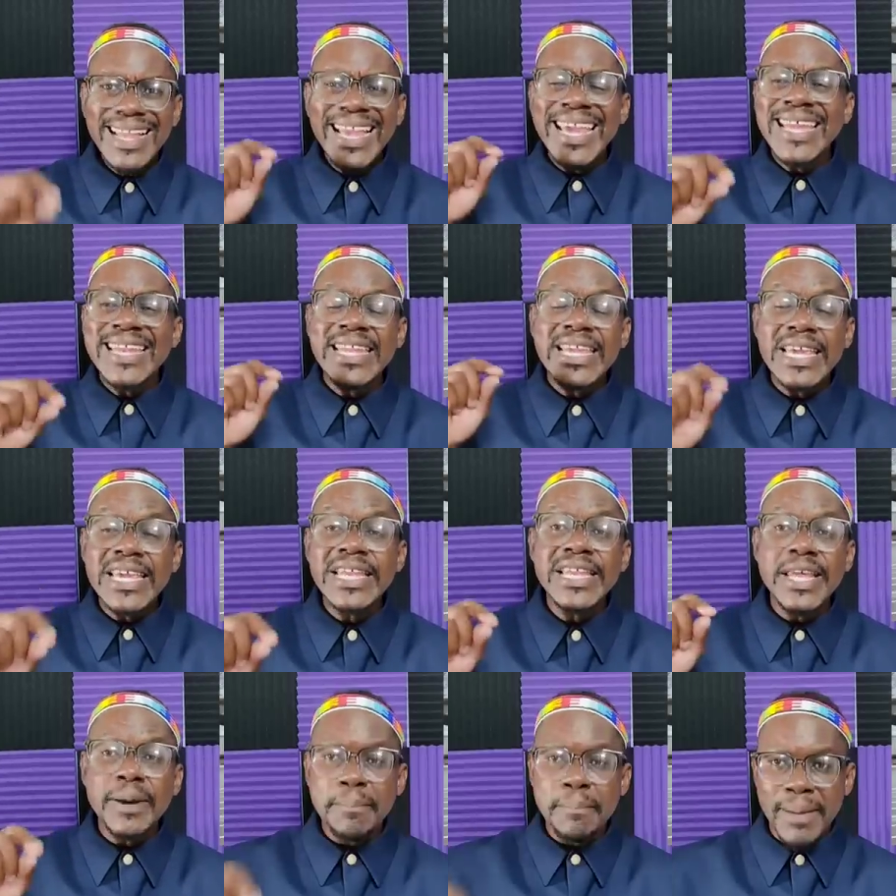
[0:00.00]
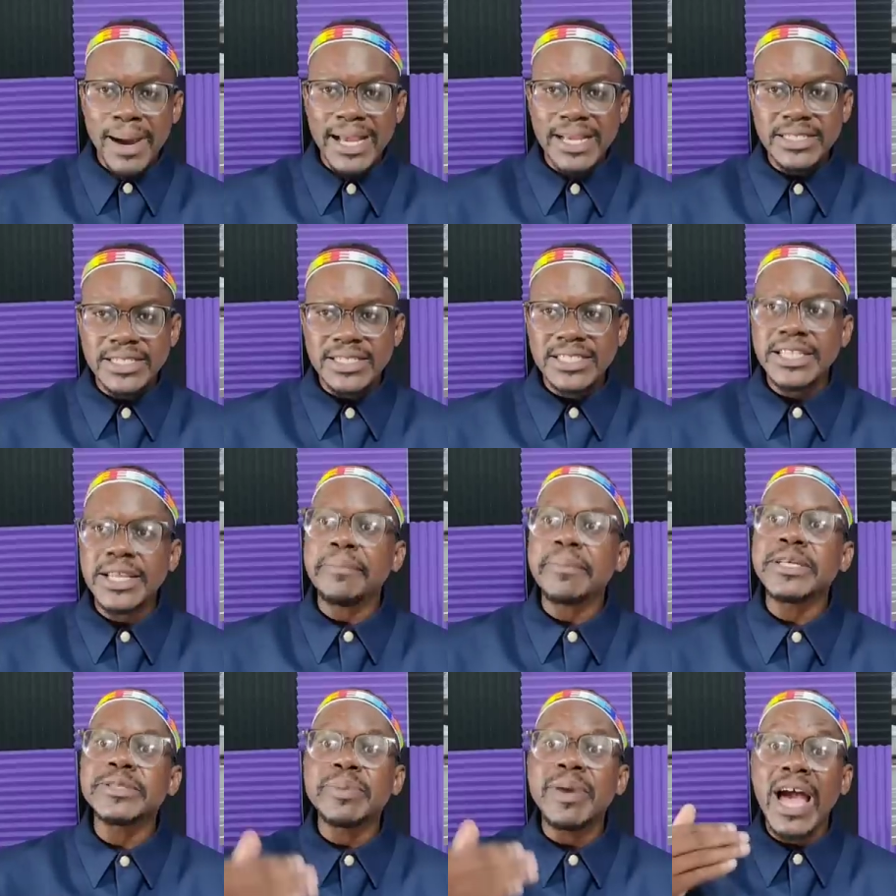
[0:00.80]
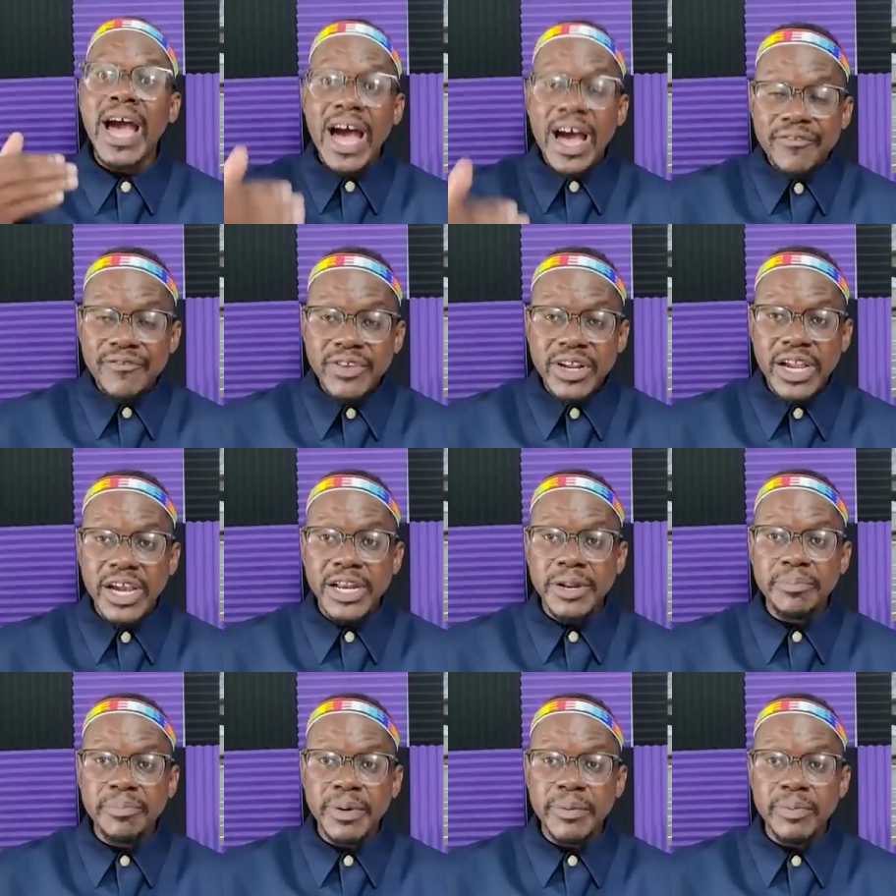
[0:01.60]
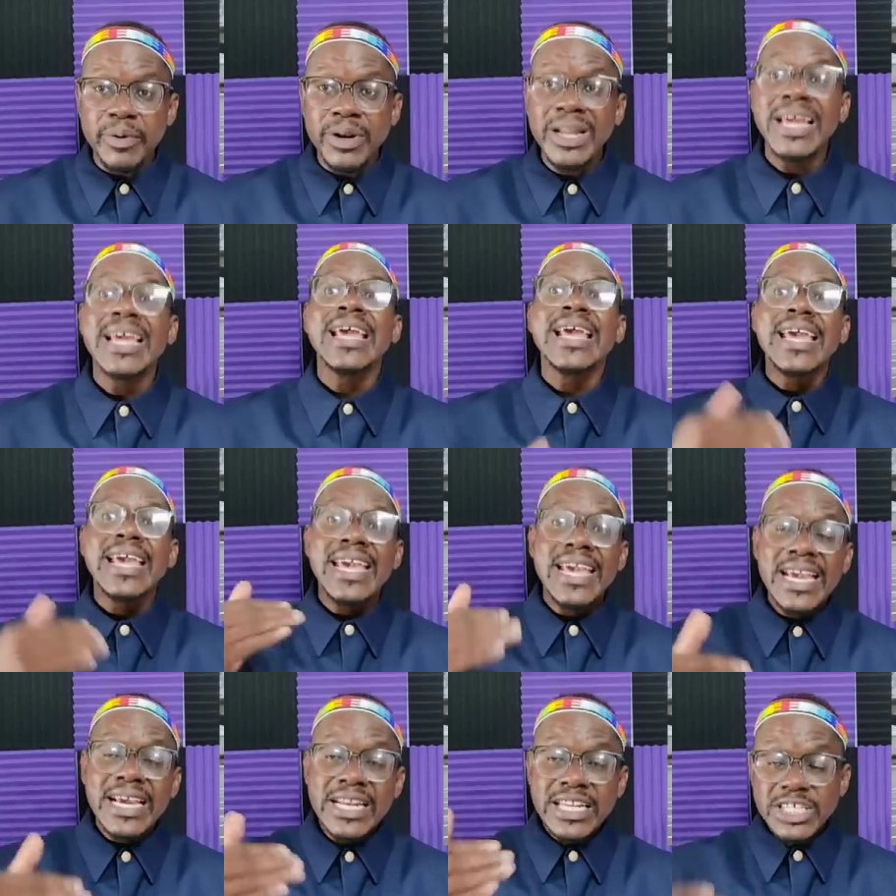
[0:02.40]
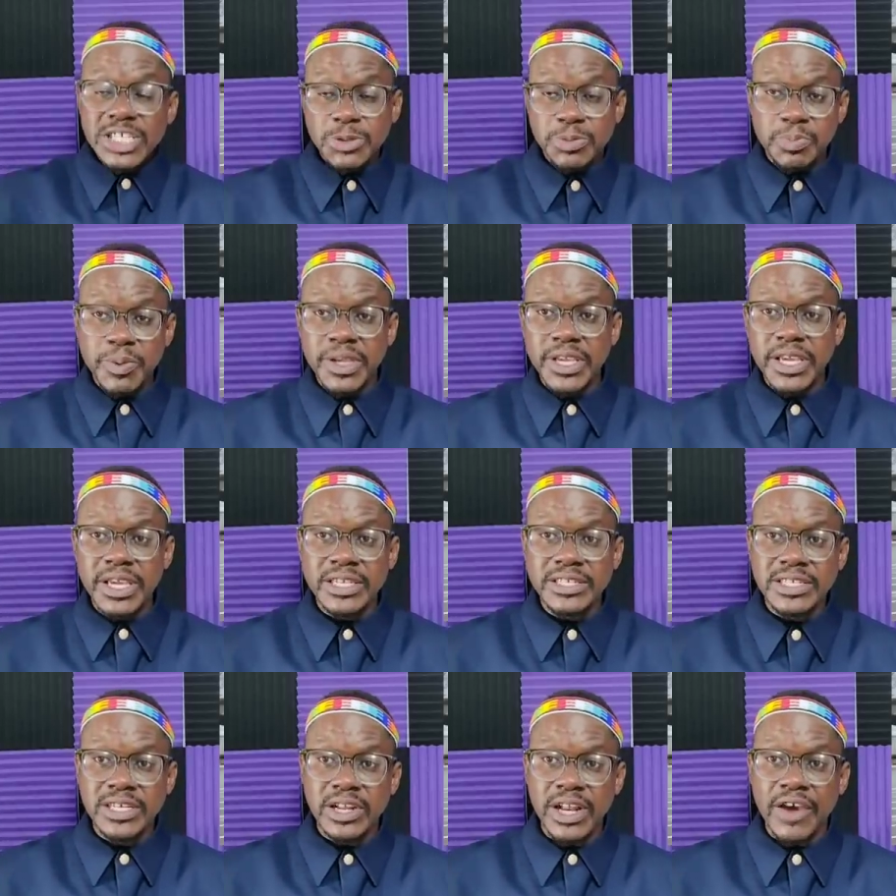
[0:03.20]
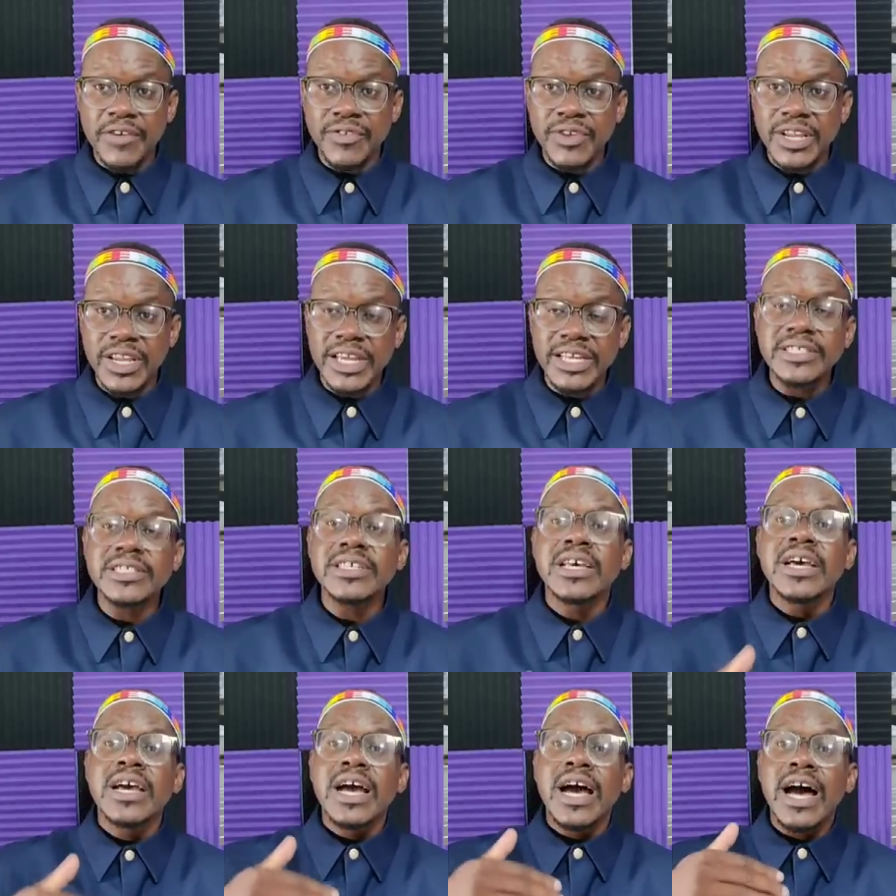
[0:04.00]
And in the march, there must be African people, English-speaking South Africans,